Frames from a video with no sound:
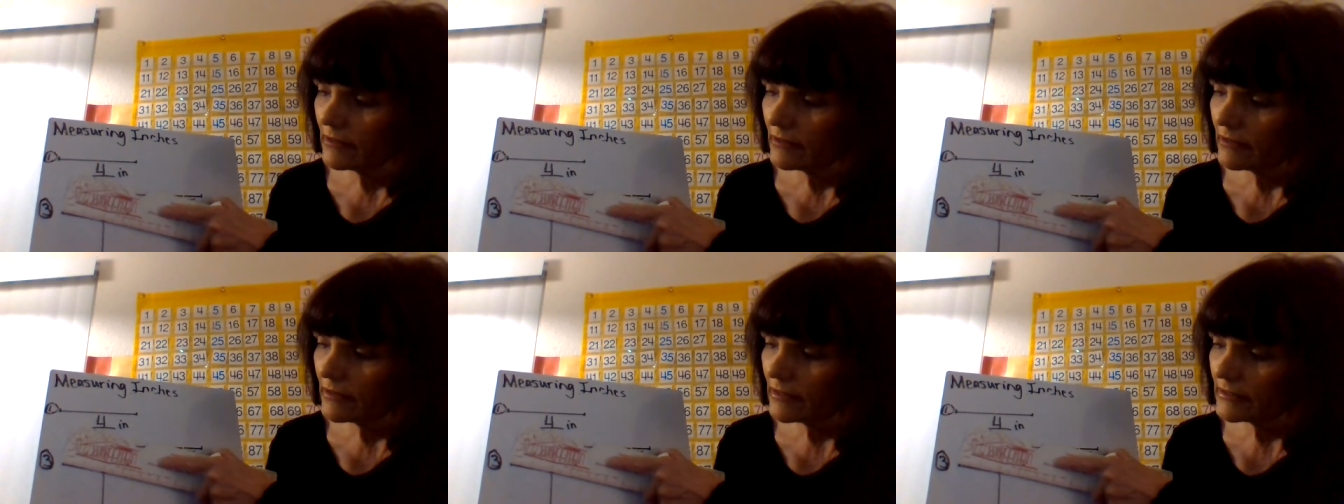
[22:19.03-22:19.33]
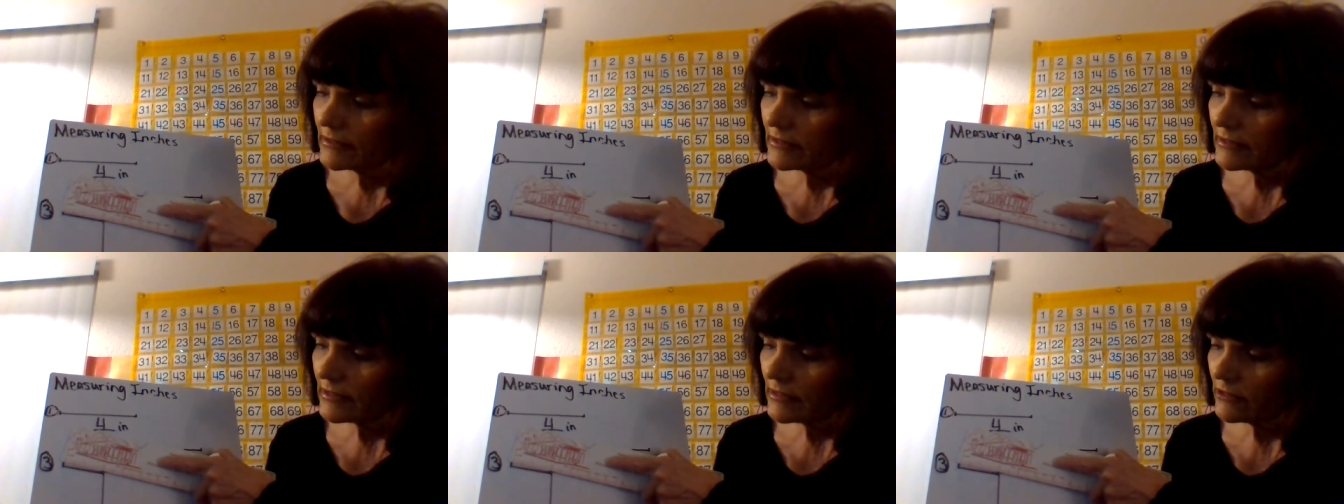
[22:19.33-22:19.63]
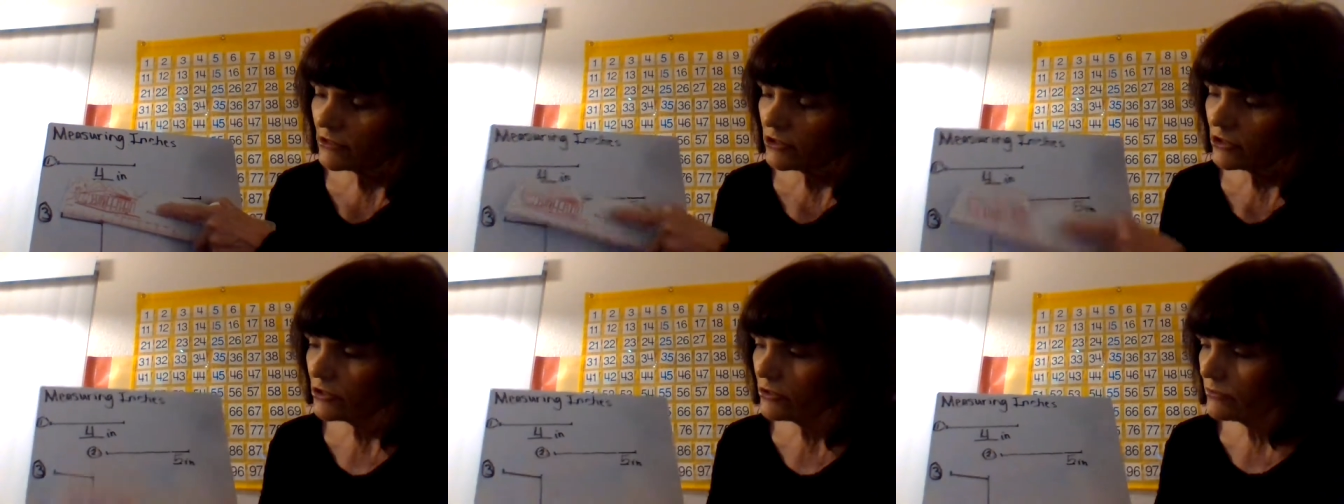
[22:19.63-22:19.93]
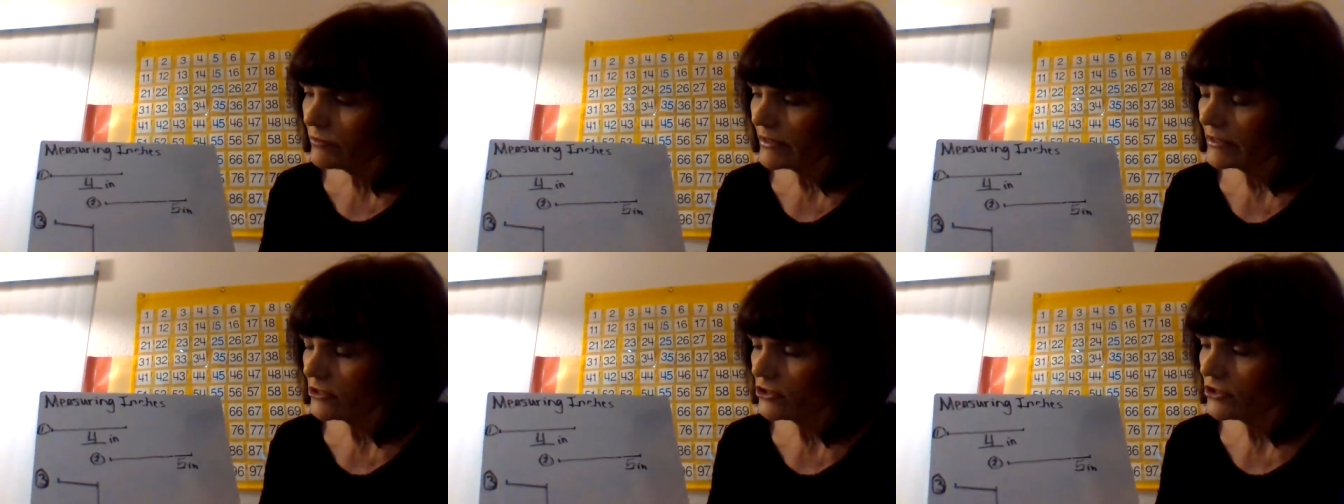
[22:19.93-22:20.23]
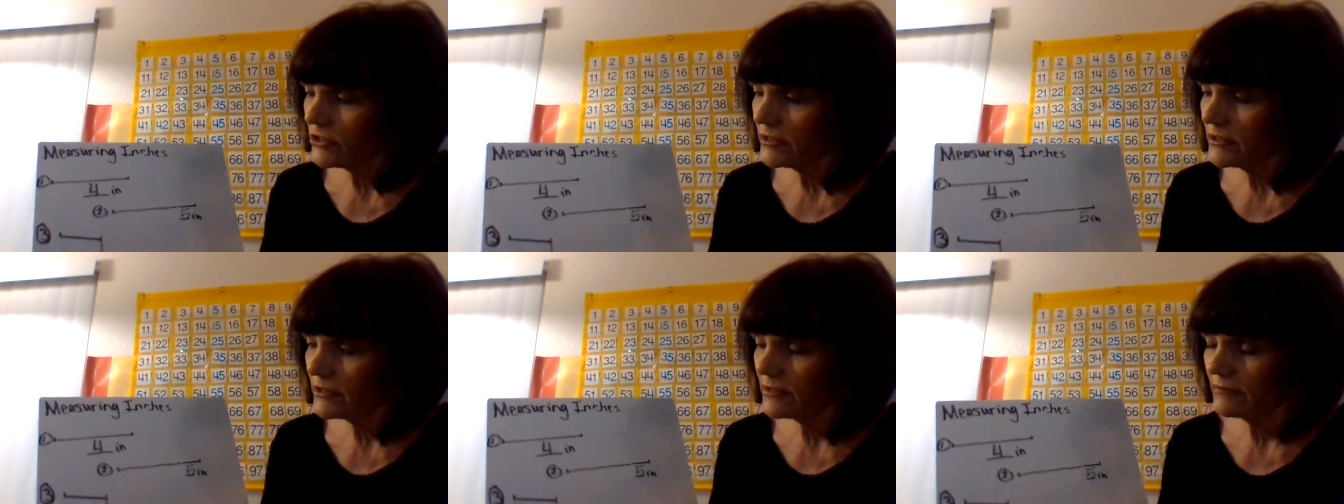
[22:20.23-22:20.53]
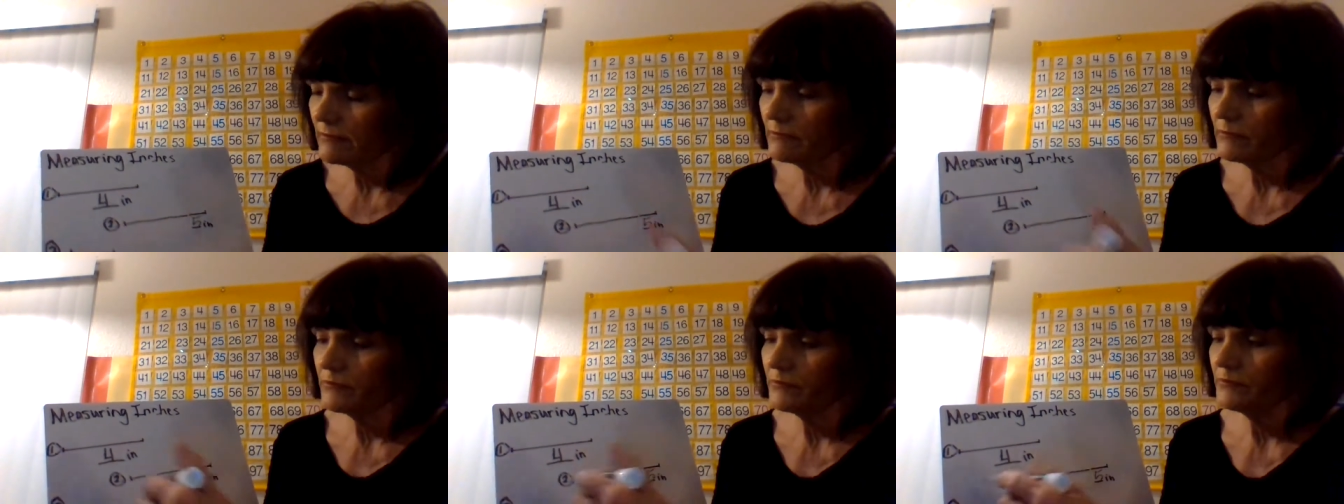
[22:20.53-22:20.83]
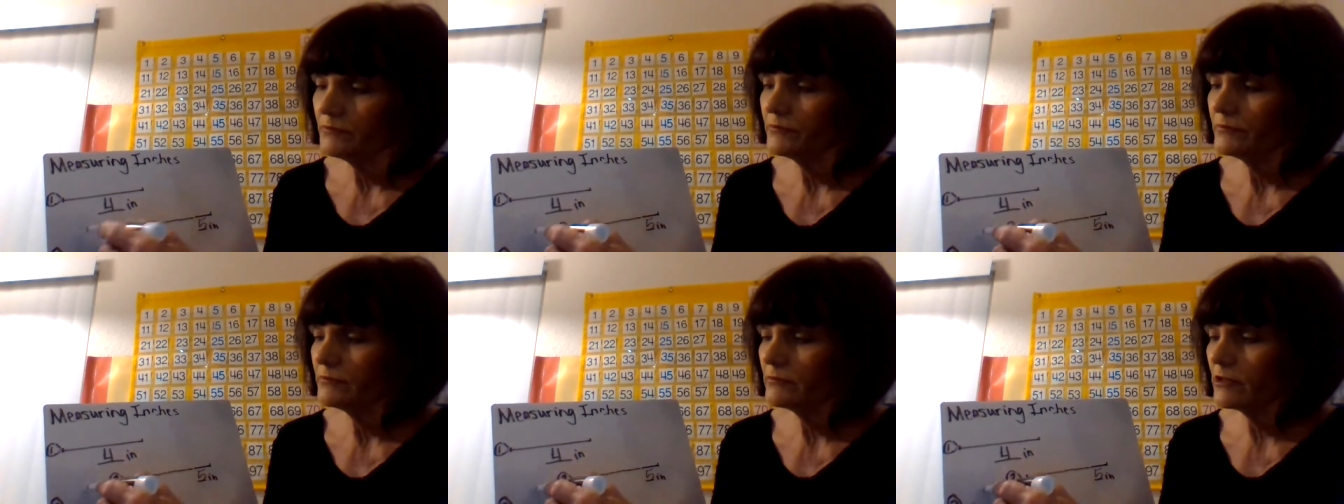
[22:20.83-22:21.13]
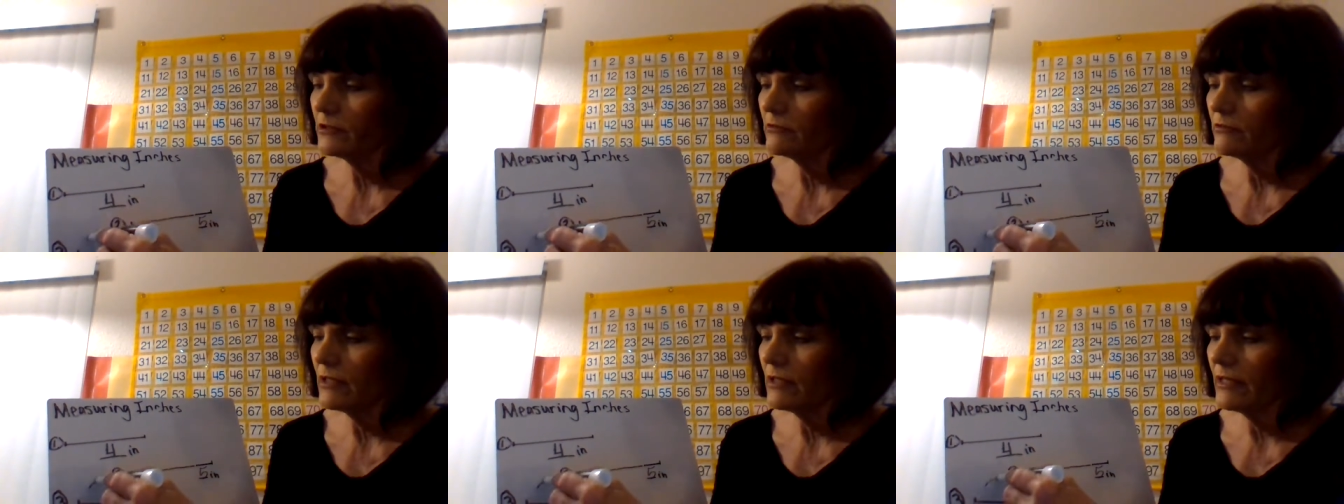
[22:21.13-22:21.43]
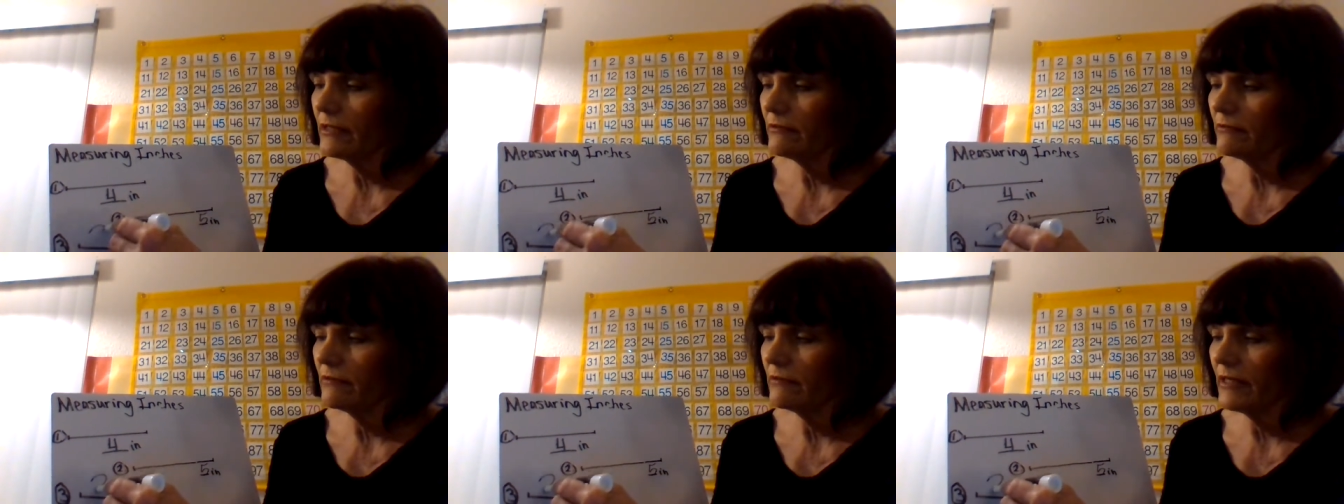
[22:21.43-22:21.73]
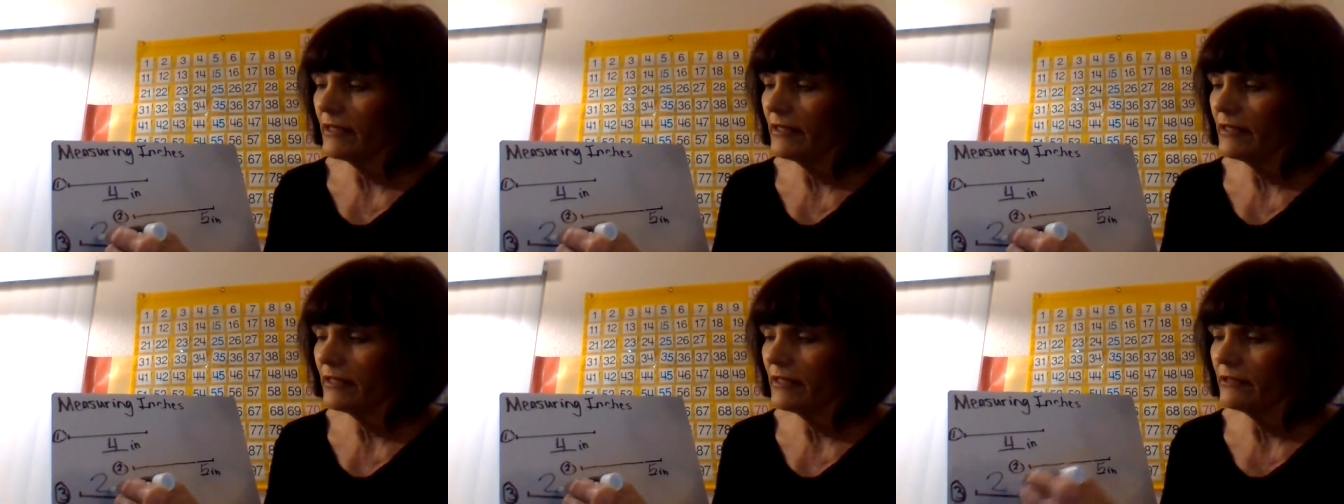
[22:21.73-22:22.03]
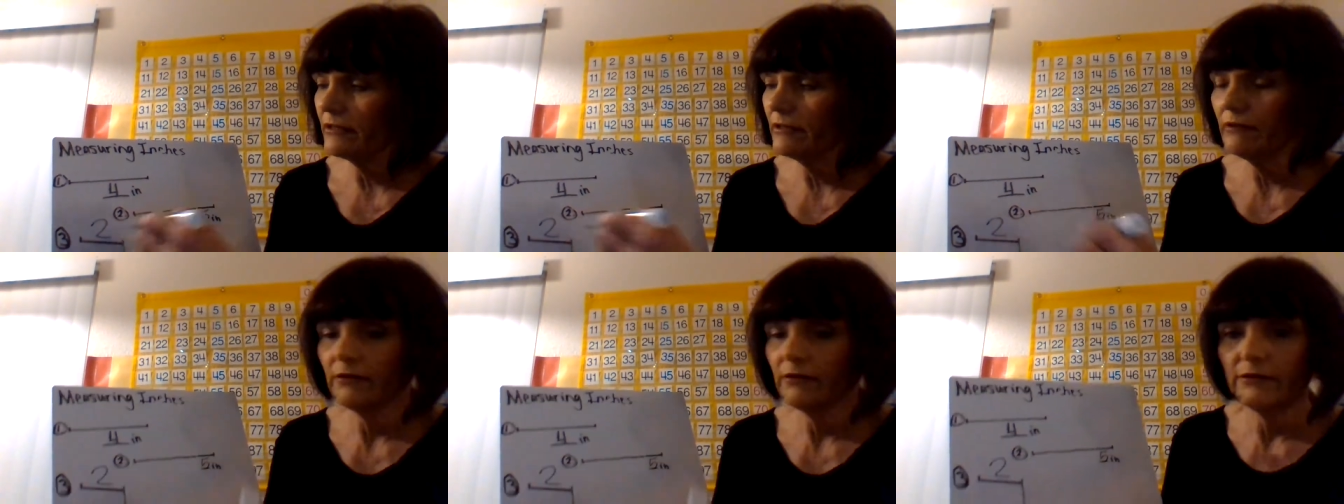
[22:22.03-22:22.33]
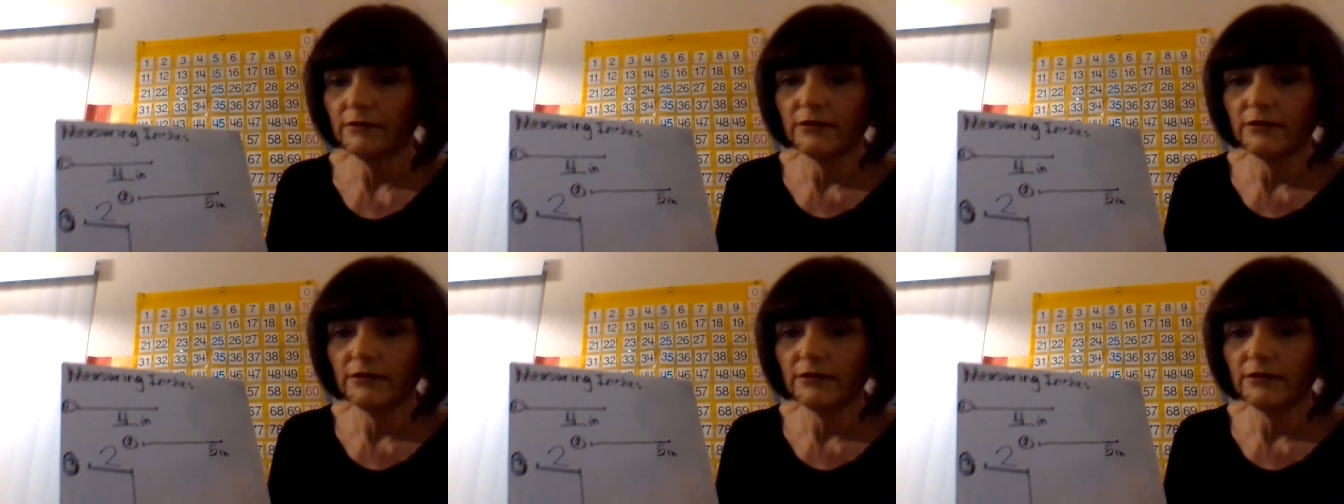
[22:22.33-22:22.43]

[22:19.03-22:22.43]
Let's see, 2 inches. I'm going to write it right here